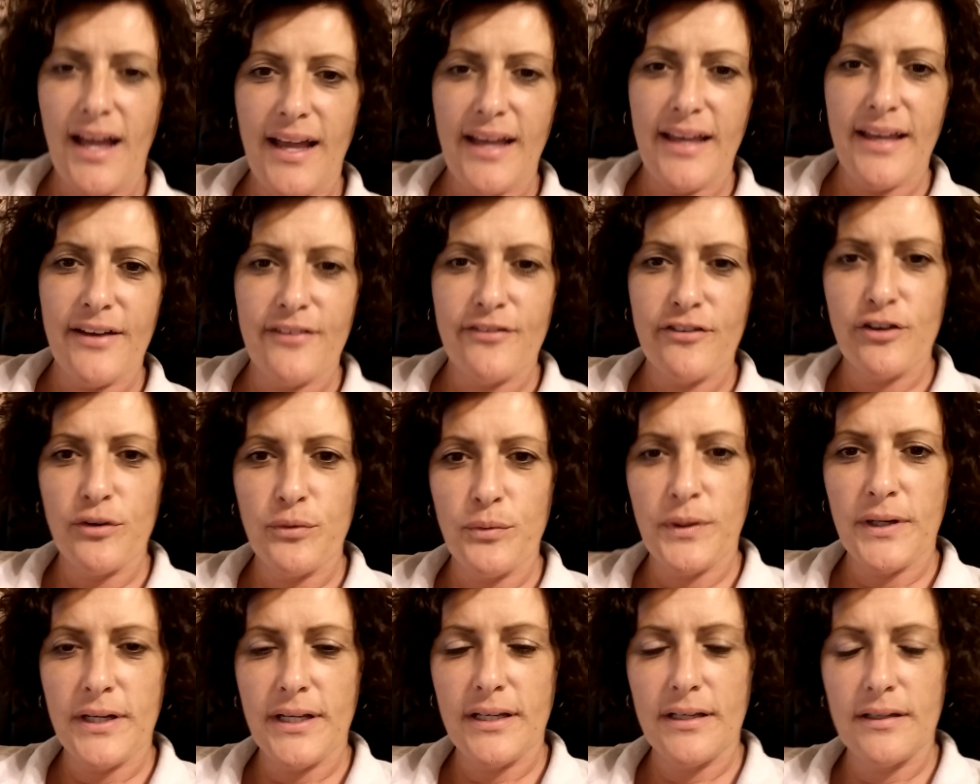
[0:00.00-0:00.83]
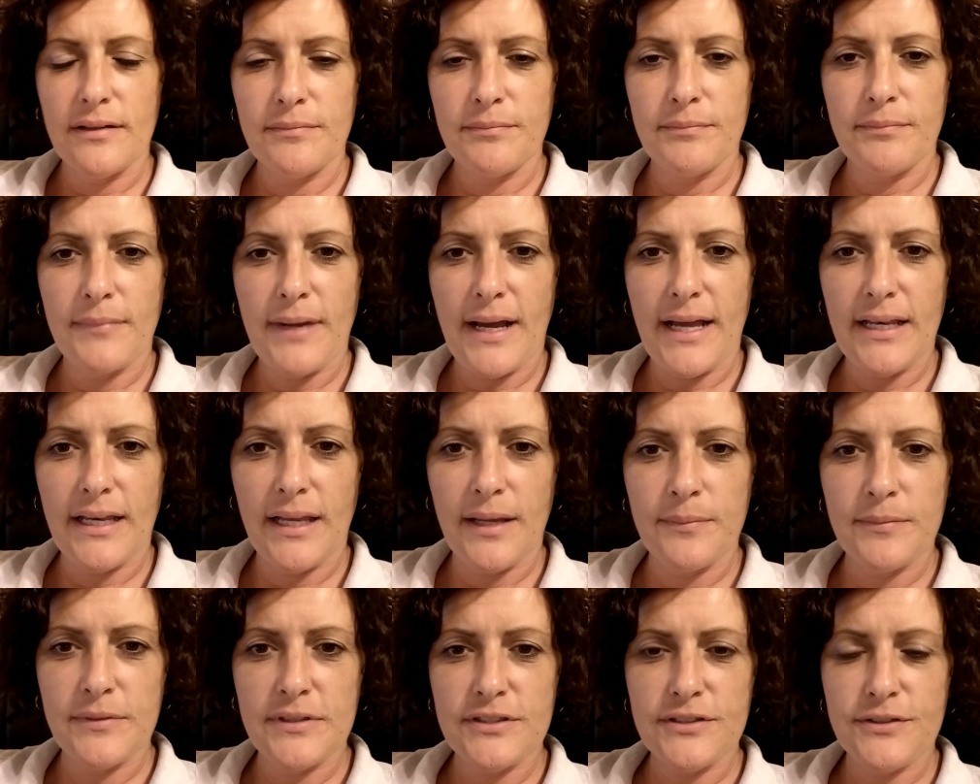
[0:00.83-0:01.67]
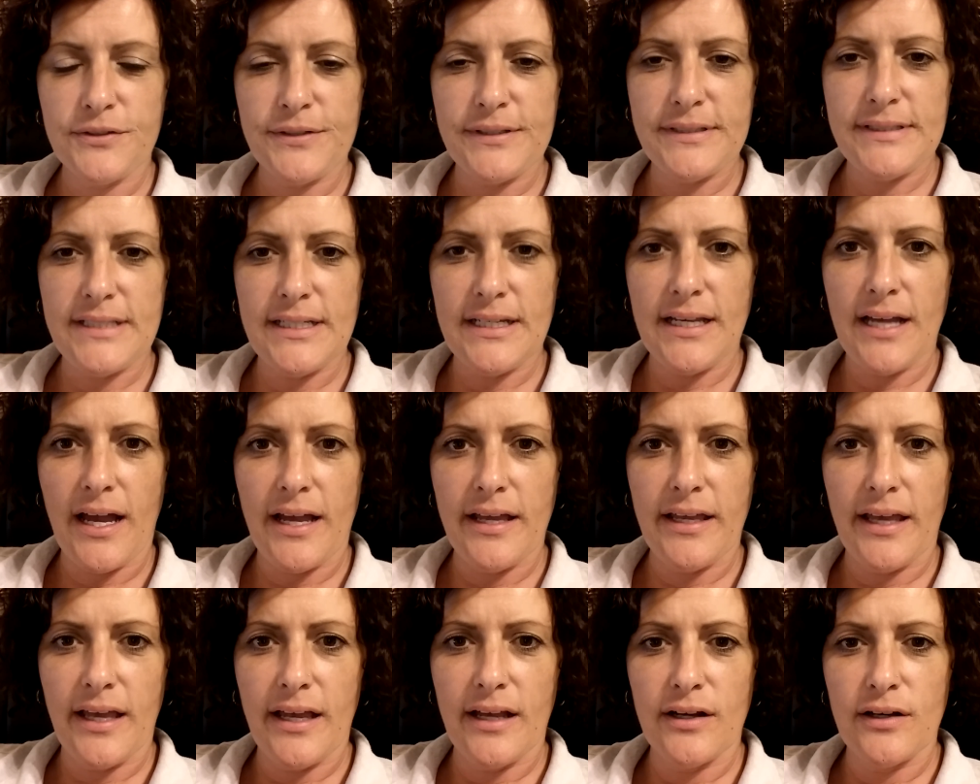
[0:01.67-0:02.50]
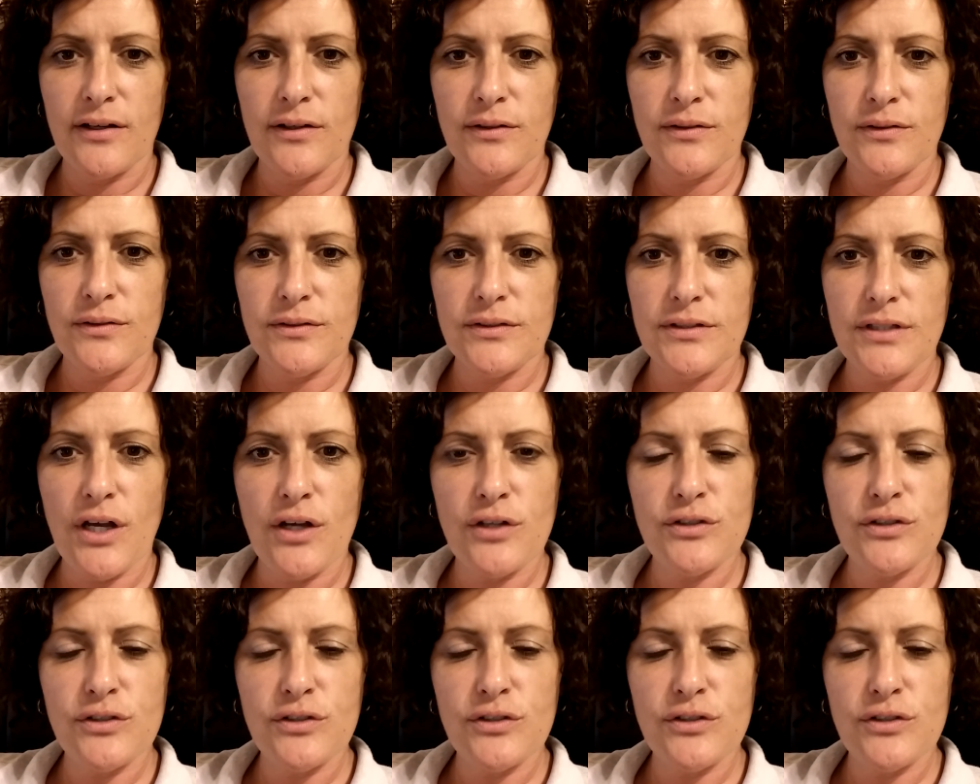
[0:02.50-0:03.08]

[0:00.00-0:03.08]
Hi everyone, my name is Chrissy Gallegos,